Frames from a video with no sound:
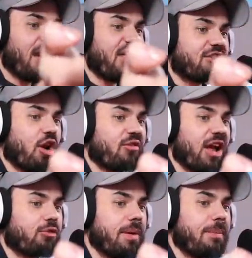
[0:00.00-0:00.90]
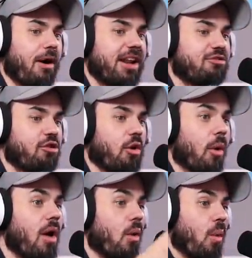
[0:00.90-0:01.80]
think artifacts would be buried in
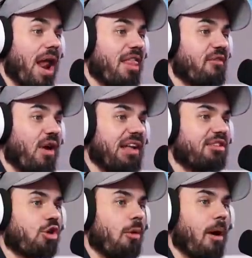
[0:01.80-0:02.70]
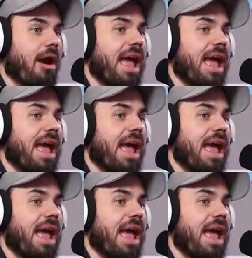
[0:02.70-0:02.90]
jungle. Where did I find this gold bar